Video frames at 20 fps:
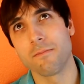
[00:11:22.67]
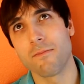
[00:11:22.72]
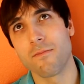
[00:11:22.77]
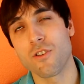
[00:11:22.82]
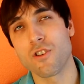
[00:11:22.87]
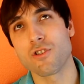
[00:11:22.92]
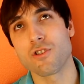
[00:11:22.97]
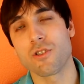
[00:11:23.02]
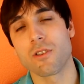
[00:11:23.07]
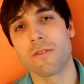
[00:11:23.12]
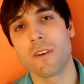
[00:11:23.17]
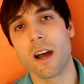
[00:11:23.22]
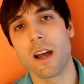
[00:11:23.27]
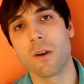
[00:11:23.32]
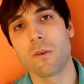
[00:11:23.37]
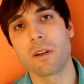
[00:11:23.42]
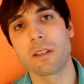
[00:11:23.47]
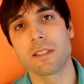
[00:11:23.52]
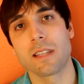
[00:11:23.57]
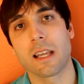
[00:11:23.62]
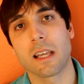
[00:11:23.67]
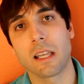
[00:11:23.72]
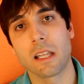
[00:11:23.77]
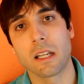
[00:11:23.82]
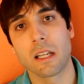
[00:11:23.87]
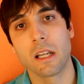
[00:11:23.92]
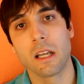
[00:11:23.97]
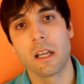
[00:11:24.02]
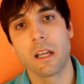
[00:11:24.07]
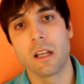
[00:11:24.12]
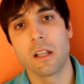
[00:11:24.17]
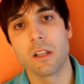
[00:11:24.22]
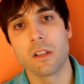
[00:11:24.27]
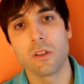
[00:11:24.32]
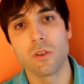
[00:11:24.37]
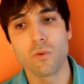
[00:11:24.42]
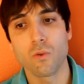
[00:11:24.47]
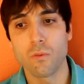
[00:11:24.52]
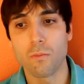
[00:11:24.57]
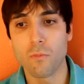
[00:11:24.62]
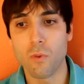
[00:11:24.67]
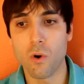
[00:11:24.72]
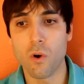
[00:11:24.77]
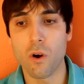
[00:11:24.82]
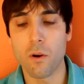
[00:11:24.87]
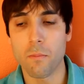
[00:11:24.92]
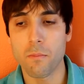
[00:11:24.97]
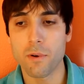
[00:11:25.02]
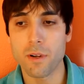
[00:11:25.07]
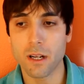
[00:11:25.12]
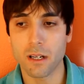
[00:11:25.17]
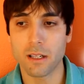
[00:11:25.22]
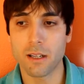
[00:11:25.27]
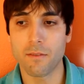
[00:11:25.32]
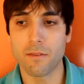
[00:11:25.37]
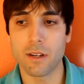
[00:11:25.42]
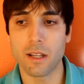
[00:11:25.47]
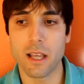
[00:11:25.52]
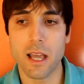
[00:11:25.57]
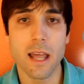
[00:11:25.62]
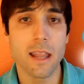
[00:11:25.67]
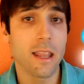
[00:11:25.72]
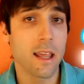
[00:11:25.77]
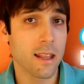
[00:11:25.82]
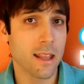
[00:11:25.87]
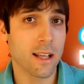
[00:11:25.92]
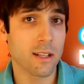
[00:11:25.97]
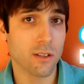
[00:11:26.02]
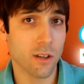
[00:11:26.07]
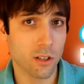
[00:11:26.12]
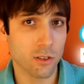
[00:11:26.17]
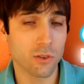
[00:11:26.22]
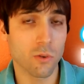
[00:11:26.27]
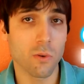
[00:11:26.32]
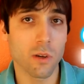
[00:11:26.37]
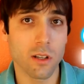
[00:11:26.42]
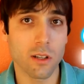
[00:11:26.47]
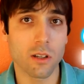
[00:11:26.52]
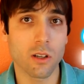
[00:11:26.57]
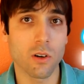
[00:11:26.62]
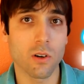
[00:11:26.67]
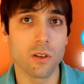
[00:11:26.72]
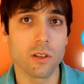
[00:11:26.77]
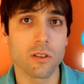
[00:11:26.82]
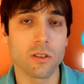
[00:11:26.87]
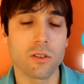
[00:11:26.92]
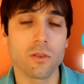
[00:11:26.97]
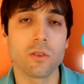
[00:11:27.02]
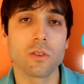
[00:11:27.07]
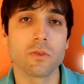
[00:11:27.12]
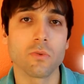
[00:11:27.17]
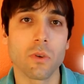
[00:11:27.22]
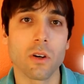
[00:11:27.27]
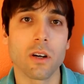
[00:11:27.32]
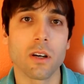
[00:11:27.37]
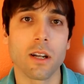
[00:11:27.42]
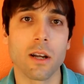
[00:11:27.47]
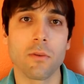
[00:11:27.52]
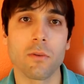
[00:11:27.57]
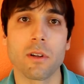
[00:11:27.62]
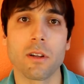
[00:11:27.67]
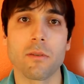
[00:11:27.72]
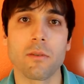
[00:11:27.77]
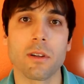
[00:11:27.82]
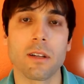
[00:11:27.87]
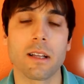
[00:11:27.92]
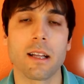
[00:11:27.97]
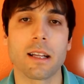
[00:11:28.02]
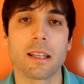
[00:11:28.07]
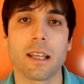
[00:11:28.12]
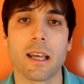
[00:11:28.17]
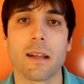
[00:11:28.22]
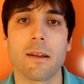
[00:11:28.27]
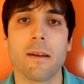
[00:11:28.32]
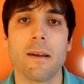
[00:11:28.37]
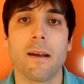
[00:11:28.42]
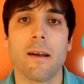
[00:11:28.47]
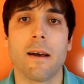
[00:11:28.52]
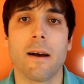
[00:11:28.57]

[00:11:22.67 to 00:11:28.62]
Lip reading: version of iOS that can do more productivity, and that's also where they're going to as well, and I really like that.